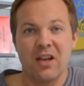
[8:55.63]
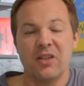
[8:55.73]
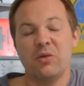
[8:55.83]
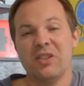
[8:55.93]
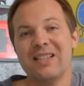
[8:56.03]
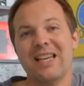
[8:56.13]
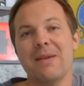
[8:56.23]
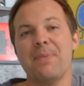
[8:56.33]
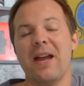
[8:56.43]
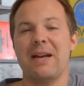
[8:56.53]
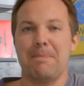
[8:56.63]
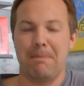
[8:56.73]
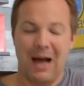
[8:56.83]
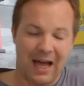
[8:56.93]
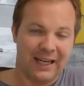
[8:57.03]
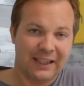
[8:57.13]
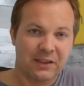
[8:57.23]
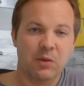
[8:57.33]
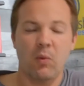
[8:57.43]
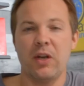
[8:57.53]
So just keep that in
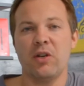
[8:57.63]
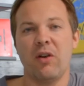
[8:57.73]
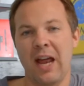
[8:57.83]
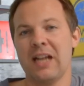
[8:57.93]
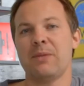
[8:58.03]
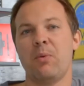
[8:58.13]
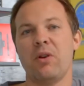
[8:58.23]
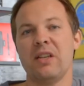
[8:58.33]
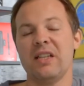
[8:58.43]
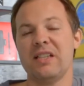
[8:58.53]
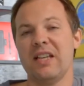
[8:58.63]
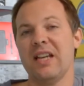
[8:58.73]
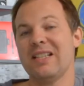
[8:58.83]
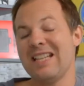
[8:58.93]
mind when you're exporting these things.